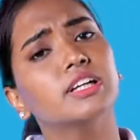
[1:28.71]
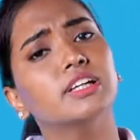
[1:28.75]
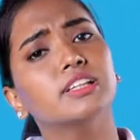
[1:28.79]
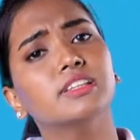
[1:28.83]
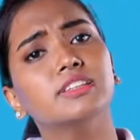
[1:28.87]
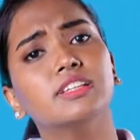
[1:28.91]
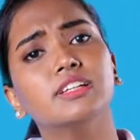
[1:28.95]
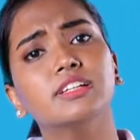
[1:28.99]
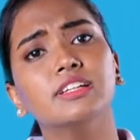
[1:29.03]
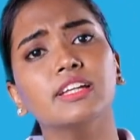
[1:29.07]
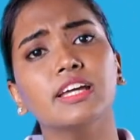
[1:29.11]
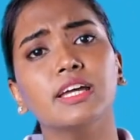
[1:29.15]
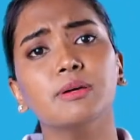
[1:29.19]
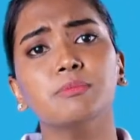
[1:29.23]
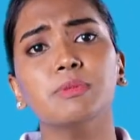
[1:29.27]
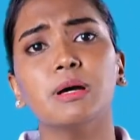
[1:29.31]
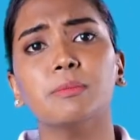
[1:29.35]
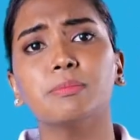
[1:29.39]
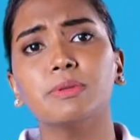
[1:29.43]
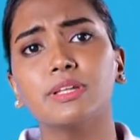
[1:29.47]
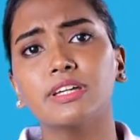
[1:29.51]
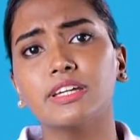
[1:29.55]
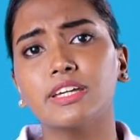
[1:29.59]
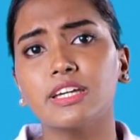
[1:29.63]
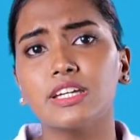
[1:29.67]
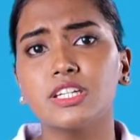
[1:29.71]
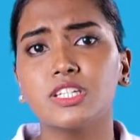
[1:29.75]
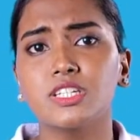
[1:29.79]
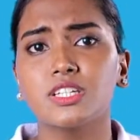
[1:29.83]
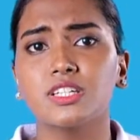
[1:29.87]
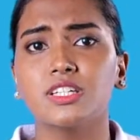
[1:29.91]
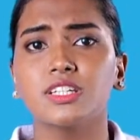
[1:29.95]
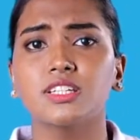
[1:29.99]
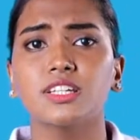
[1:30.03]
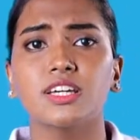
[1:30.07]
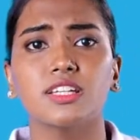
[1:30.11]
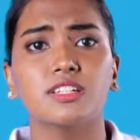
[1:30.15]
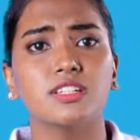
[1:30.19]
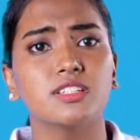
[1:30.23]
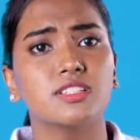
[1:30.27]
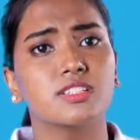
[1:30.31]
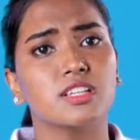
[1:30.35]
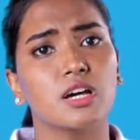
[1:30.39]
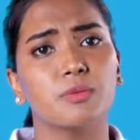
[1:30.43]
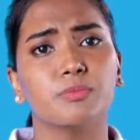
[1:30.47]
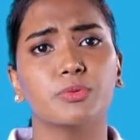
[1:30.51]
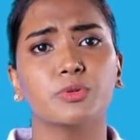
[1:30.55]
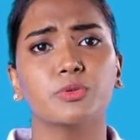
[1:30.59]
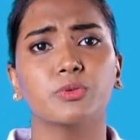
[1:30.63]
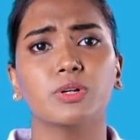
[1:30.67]
The name application and its
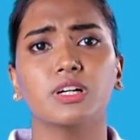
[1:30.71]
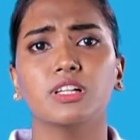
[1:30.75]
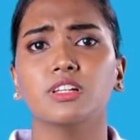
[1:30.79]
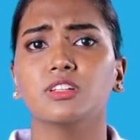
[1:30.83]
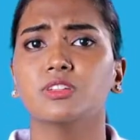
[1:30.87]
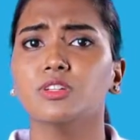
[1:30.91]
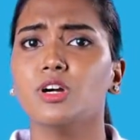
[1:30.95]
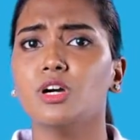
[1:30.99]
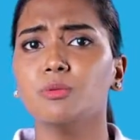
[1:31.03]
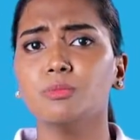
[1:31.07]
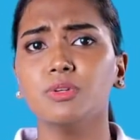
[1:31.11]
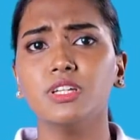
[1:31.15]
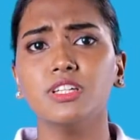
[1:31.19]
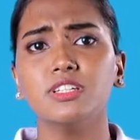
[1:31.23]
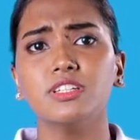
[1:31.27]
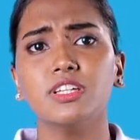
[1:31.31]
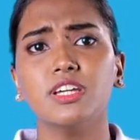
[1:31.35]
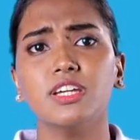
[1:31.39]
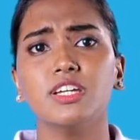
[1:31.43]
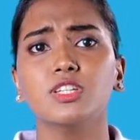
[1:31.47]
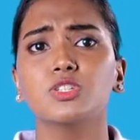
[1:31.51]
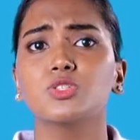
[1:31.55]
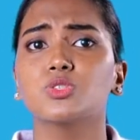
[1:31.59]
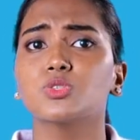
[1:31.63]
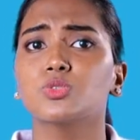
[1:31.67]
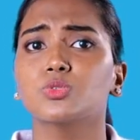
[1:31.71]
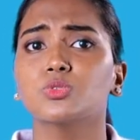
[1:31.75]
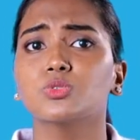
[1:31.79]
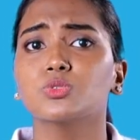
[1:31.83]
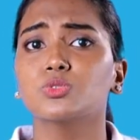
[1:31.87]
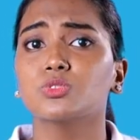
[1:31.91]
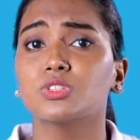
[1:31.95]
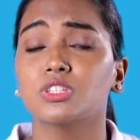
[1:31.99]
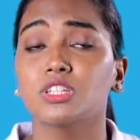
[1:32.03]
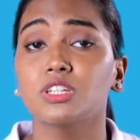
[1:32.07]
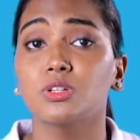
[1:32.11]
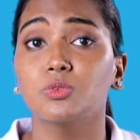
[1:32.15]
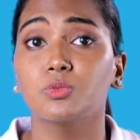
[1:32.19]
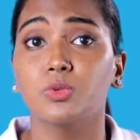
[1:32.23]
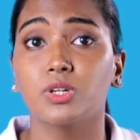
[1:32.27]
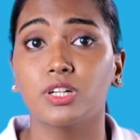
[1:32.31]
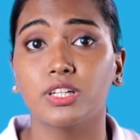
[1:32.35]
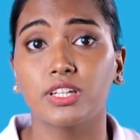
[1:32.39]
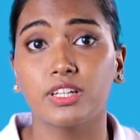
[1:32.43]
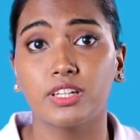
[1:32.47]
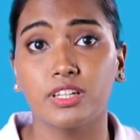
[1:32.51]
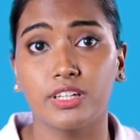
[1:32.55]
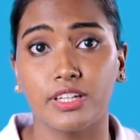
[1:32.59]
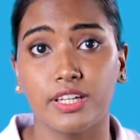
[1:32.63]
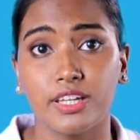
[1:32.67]
approval normally takes 2 to 3
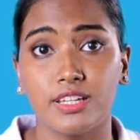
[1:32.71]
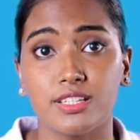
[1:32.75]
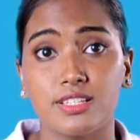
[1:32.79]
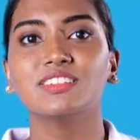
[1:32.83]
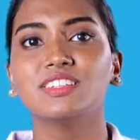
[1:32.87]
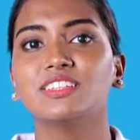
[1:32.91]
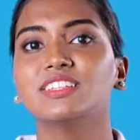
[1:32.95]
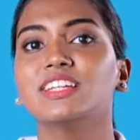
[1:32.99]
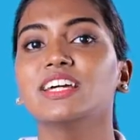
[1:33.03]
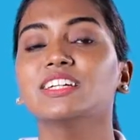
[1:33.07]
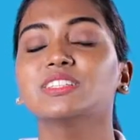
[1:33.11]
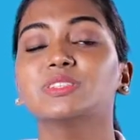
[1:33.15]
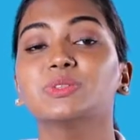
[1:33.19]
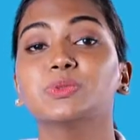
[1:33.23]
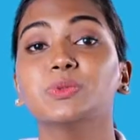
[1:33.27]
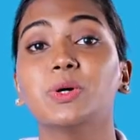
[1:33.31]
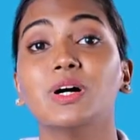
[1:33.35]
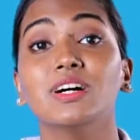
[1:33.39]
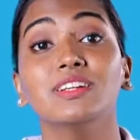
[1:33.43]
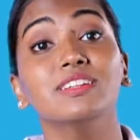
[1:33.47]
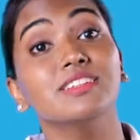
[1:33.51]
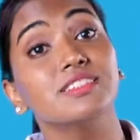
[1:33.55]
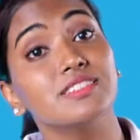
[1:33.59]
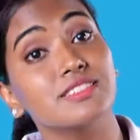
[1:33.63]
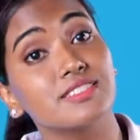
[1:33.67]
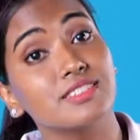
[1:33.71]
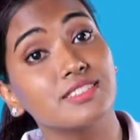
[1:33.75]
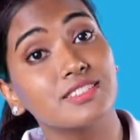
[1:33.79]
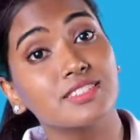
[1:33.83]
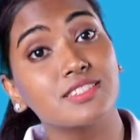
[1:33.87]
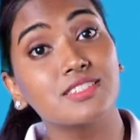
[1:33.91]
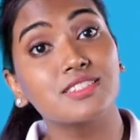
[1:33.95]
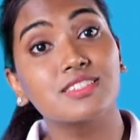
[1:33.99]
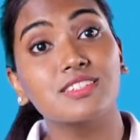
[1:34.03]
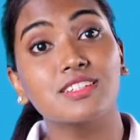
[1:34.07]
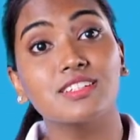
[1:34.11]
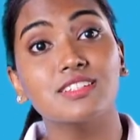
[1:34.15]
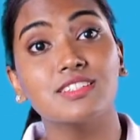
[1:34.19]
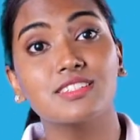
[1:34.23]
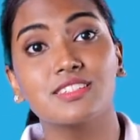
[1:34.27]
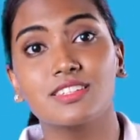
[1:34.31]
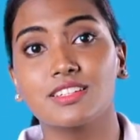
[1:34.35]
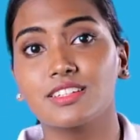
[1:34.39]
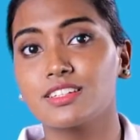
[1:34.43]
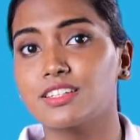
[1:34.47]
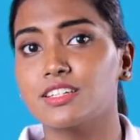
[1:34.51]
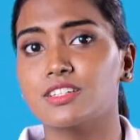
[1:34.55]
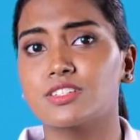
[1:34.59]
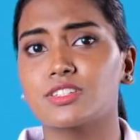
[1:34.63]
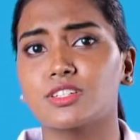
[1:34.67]
working days. The next one is the digital
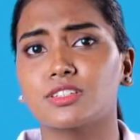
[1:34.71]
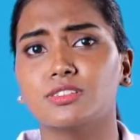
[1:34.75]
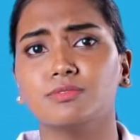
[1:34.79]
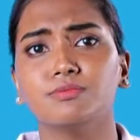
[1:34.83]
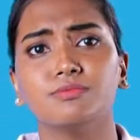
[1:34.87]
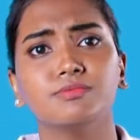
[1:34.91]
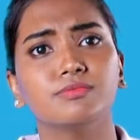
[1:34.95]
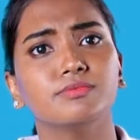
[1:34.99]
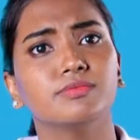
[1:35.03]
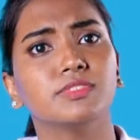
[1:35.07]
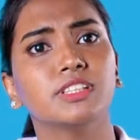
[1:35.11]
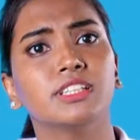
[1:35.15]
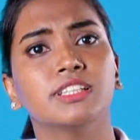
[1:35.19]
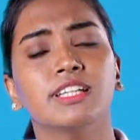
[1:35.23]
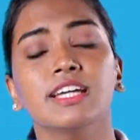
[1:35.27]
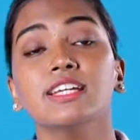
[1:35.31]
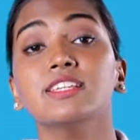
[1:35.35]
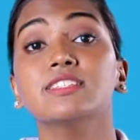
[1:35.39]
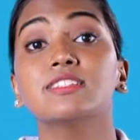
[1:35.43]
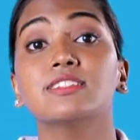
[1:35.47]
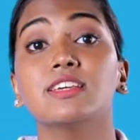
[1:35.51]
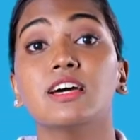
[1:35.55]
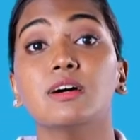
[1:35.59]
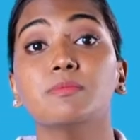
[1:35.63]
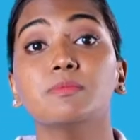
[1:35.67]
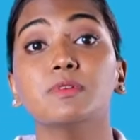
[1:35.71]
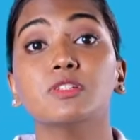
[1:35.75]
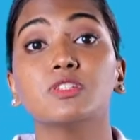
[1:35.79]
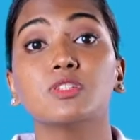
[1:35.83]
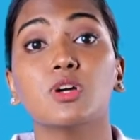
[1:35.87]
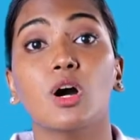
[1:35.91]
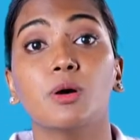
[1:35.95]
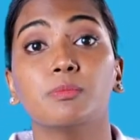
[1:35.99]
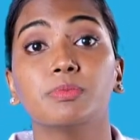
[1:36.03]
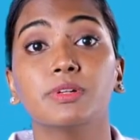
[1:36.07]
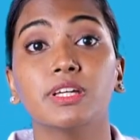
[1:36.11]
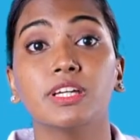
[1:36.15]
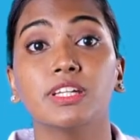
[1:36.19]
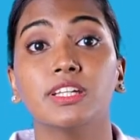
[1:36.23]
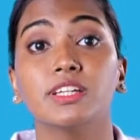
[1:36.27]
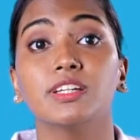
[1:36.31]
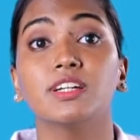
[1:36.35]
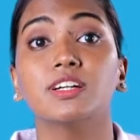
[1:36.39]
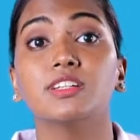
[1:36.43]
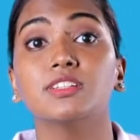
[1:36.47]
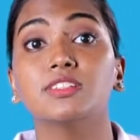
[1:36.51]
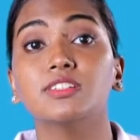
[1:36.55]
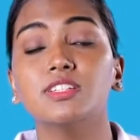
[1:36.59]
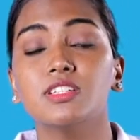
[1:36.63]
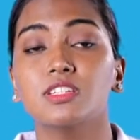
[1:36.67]
signature. The next step is obtaining
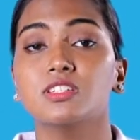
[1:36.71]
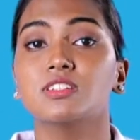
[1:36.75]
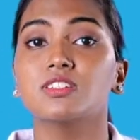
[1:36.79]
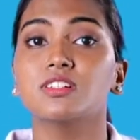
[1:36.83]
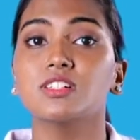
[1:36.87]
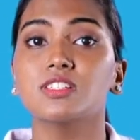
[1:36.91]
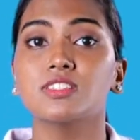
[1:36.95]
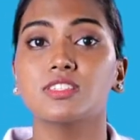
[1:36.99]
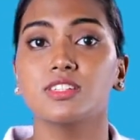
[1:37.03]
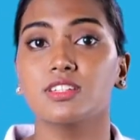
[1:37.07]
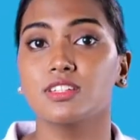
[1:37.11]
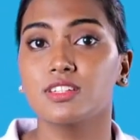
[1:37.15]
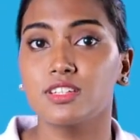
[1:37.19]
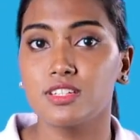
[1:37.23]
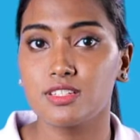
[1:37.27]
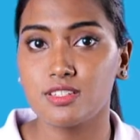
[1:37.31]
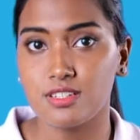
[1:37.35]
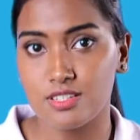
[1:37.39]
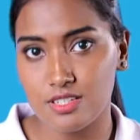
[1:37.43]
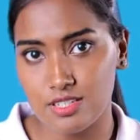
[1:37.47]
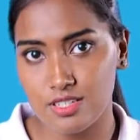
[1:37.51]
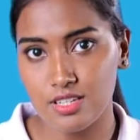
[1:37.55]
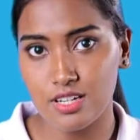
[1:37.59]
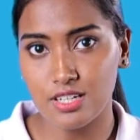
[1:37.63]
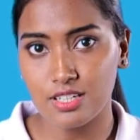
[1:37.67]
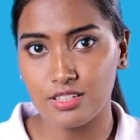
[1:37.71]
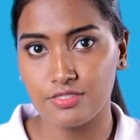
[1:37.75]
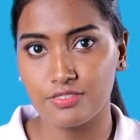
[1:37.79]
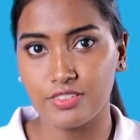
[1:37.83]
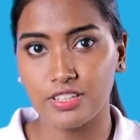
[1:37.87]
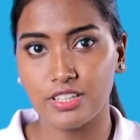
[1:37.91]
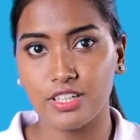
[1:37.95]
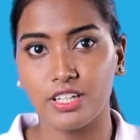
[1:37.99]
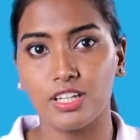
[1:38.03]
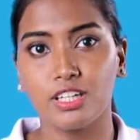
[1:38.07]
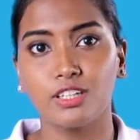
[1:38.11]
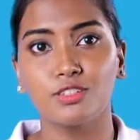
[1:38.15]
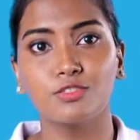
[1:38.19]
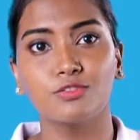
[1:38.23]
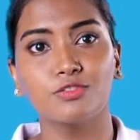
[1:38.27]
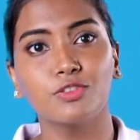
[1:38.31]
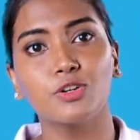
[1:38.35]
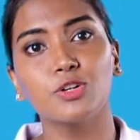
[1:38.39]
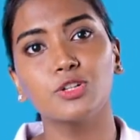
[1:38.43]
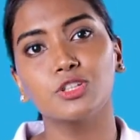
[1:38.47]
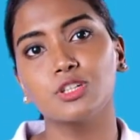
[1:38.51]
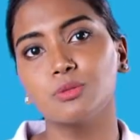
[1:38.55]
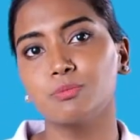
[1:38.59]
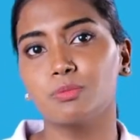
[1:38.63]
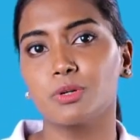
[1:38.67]
a digital signature certificate
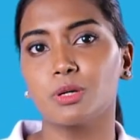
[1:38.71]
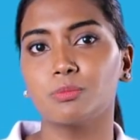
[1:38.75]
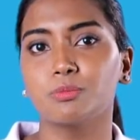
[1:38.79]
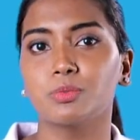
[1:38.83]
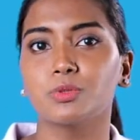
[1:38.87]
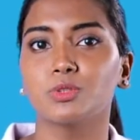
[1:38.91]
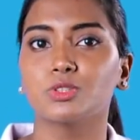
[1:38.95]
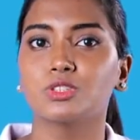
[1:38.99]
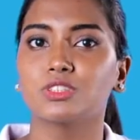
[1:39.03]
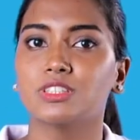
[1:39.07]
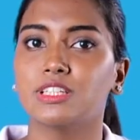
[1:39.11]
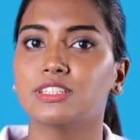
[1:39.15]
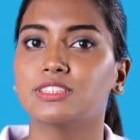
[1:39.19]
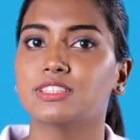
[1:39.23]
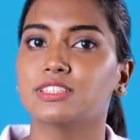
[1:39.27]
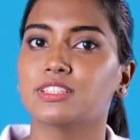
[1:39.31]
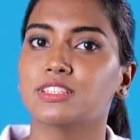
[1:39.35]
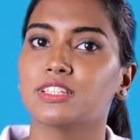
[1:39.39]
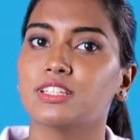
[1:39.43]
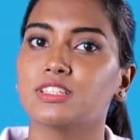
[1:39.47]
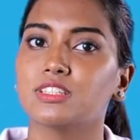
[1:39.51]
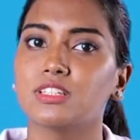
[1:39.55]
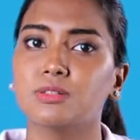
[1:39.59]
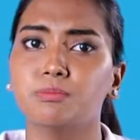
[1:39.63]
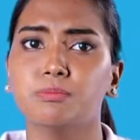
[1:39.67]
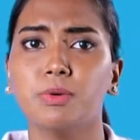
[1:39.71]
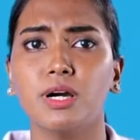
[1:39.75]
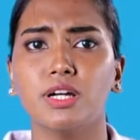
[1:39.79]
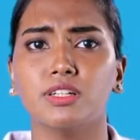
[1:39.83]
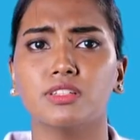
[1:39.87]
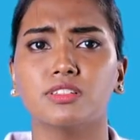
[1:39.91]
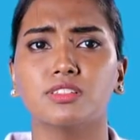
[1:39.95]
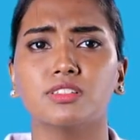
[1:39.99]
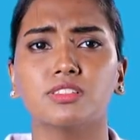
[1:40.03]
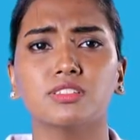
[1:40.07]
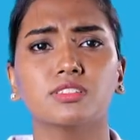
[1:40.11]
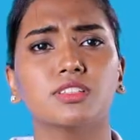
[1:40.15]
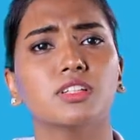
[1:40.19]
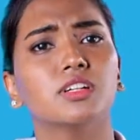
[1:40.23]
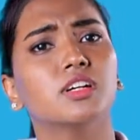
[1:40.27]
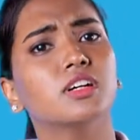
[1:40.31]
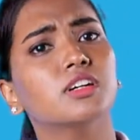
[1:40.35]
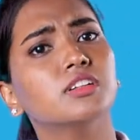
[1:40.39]
for the proposed designated partners.